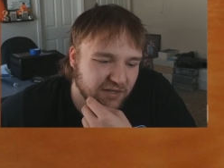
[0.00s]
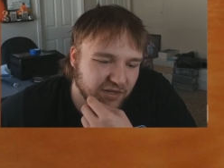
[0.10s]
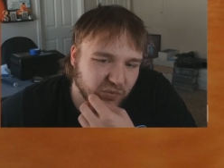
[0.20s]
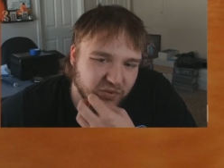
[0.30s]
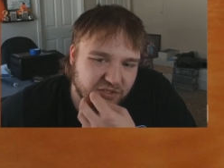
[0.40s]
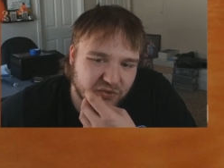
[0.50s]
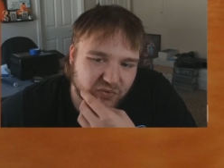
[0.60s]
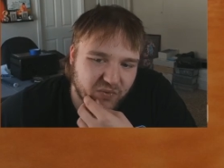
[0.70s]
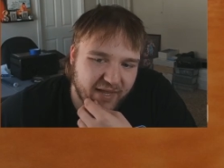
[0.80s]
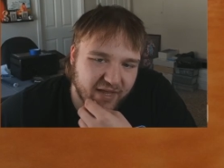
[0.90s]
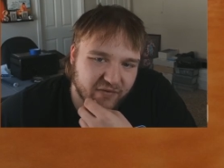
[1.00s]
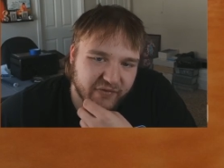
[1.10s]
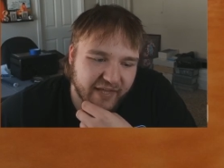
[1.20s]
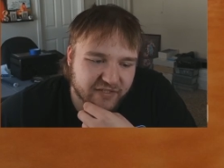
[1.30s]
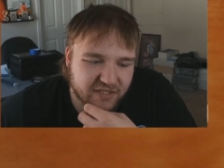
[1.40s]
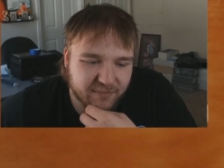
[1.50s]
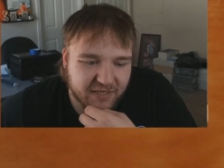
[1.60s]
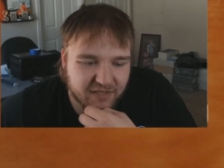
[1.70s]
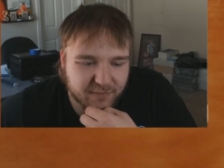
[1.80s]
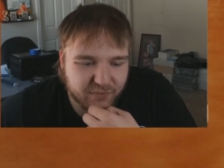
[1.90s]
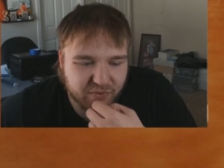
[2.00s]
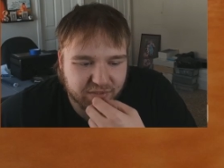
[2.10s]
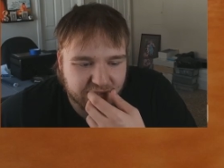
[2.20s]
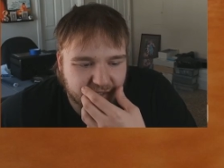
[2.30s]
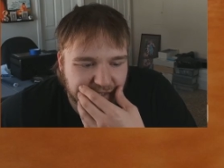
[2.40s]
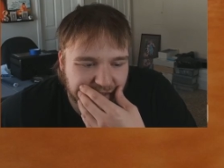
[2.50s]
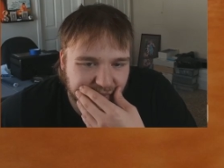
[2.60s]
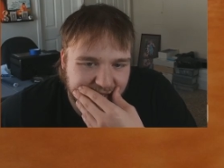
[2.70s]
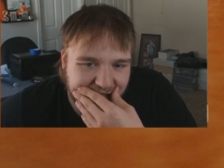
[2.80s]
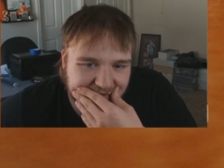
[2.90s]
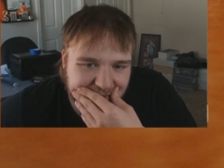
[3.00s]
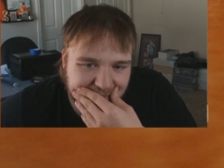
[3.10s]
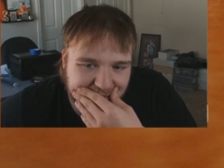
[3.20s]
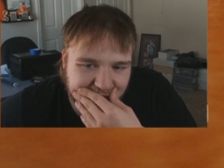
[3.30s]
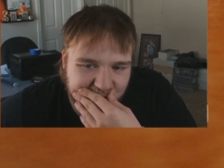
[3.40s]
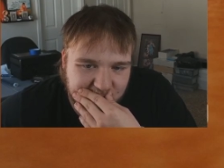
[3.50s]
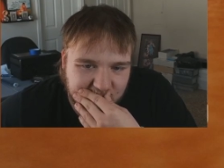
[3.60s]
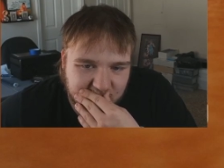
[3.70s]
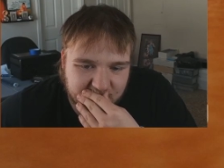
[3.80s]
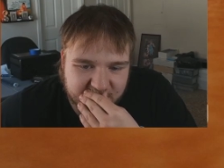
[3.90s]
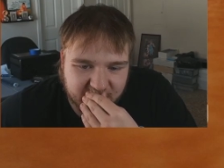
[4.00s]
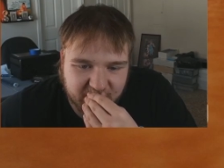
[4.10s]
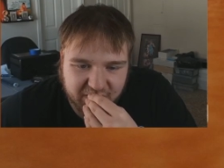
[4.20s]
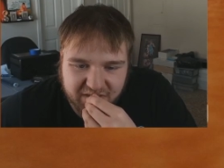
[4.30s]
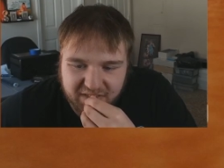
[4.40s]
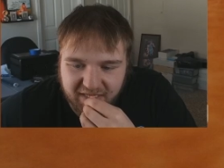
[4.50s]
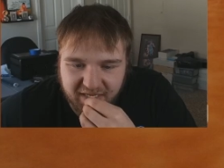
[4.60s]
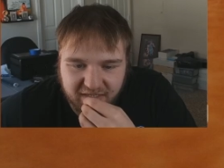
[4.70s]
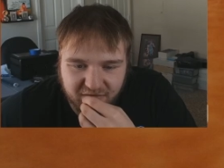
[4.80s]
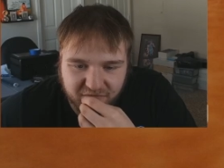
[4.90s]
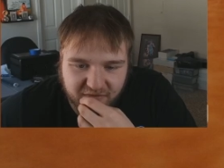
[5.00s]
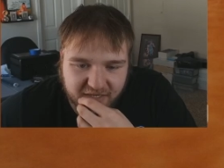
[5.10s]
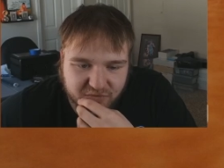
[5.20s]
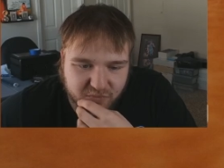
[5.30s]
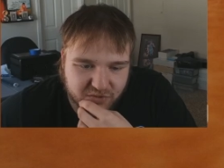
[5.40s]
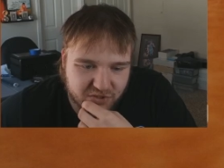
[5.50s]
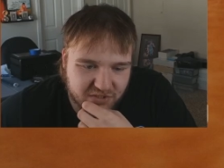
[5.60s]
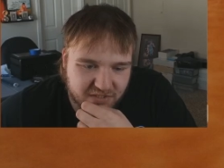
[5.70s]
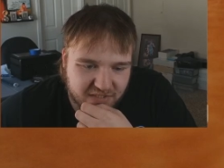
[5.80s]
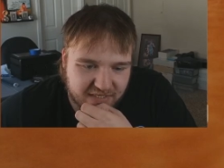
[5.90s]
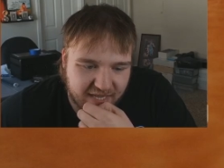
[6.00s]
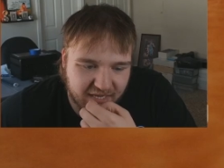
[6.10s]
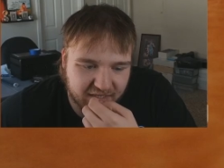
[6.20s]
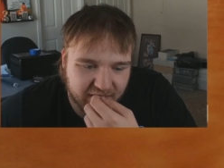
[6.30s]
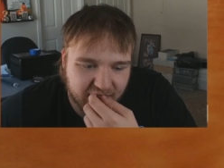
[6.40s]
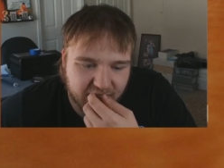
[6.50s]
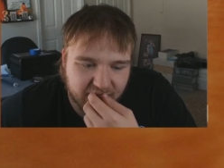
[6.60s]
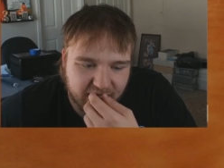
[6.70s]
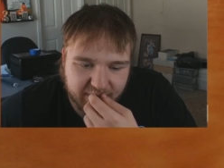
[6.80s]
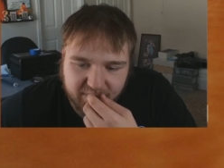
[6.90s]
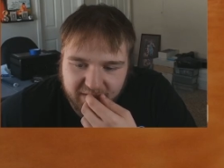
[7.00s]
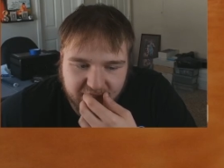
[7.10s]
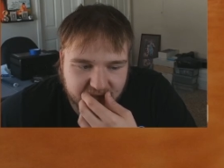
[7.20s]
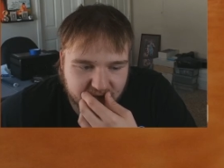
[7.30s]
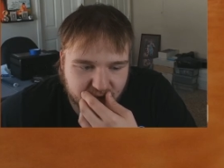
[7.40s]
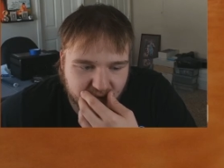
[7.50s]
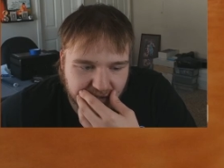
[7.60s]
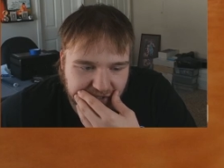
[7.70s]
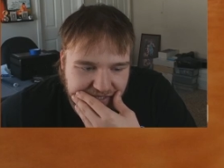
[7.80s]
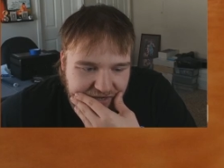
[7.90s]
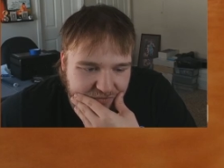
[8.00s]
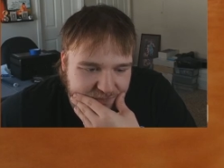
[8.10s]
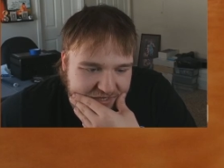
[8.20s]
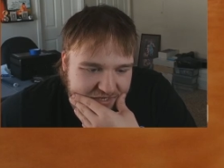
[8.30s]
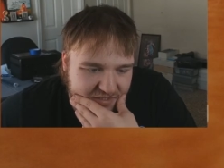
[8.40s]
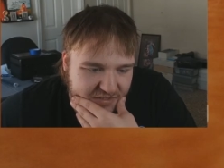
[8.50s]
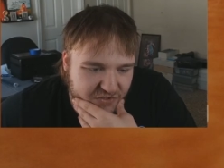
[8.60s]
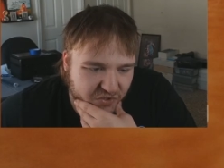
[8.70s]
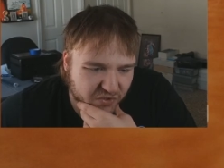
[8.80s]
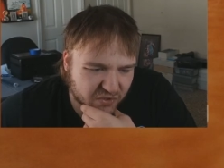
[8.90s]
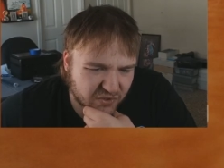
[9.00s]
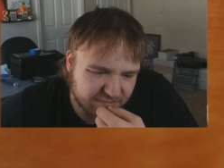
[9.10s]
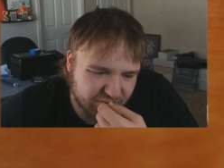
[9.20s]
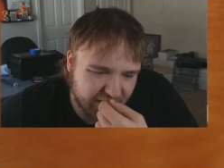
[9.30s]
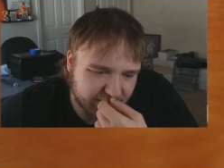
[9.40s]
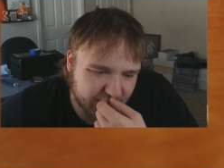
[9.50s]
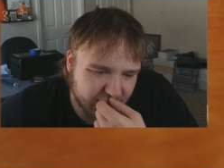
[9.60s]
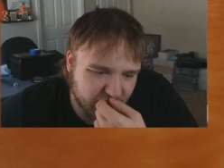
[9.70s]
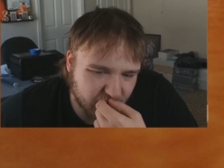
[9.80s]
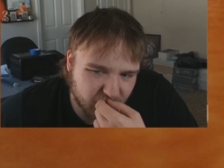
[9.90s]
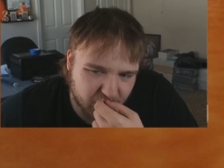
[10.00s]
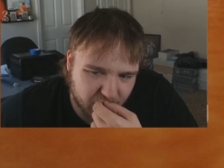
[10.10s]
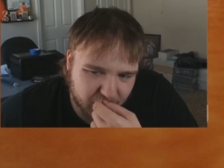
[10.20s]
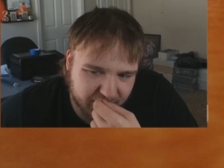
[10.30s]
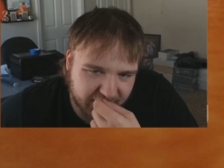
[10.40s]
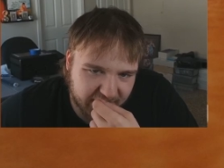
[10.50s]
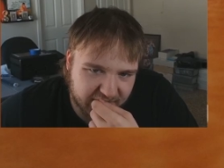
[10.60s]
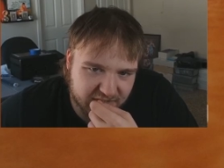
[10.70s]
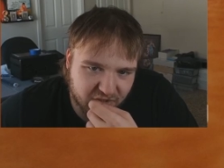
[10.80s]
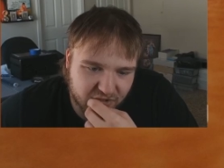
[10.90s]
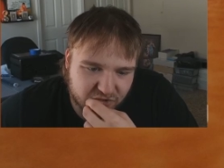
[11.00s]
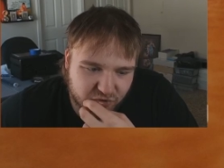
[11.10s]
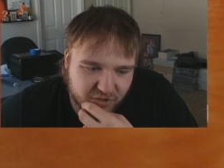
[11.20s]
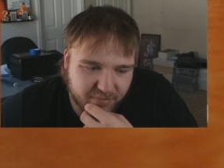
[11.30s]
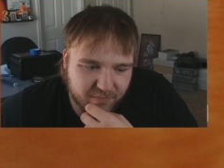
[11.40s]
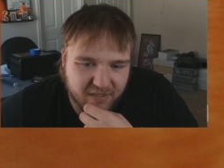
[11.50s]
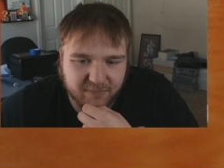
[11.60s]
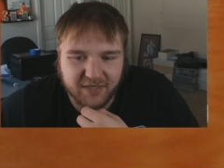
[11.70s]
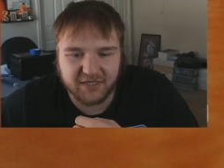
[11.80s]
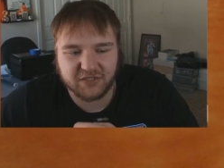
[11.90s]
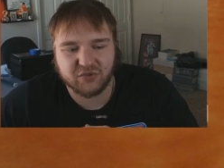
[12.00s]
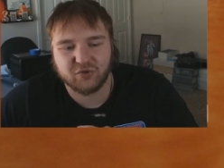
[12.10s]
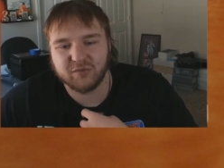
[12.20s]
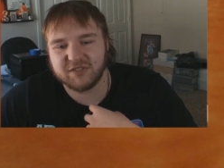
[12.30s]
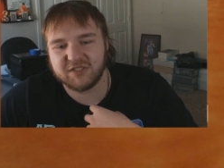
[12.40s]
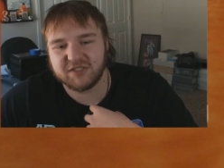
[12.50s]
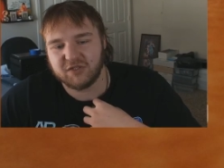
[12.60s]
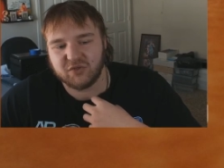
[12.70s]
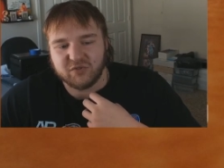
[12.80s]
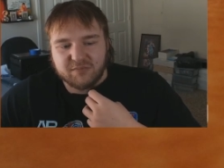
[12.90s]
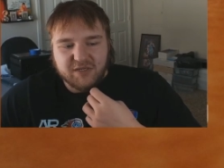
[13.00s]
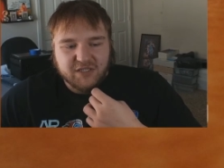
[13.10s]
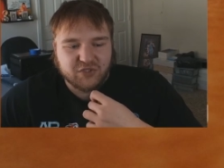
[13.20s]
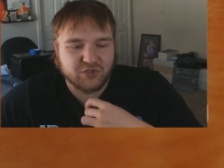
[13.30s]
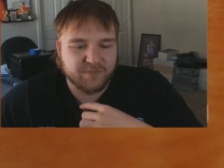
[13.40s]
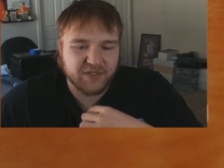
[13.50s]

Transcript: We do have Usopp hitting the board. We have some good cards out here. 10 into face, we're just going to take. I mean, we can easily trigger this out and discard probably the Karubi, because they're going to start dropping big bodies, so Karubi's not going to do as much.